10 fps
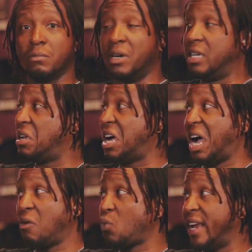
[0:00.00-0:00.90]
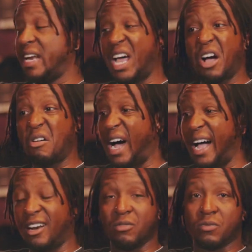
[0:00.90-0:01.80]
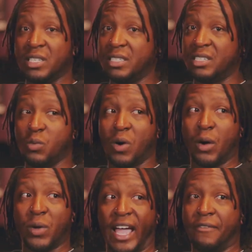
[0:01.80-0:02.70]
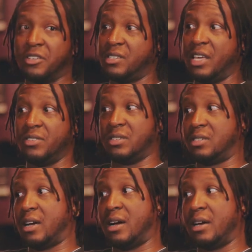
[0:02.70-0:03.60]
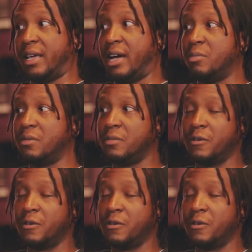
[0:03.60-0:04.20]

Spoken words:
But right now, I don't really see why we have to say this is an iconic album.